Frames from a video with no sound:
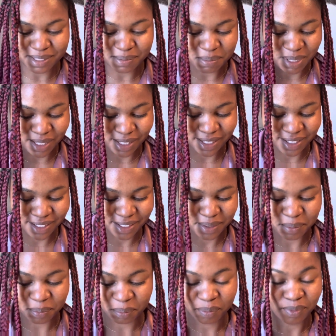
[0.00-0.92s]
big.
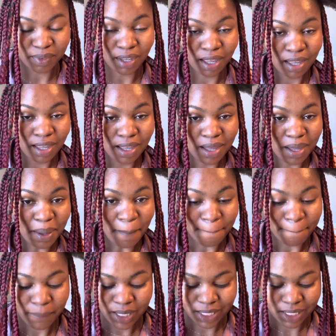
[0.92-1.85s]

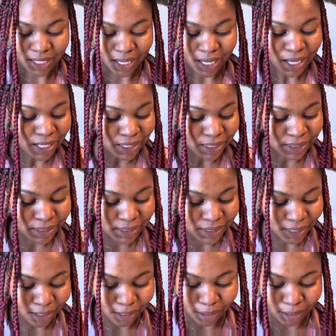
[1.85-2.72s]
But guys,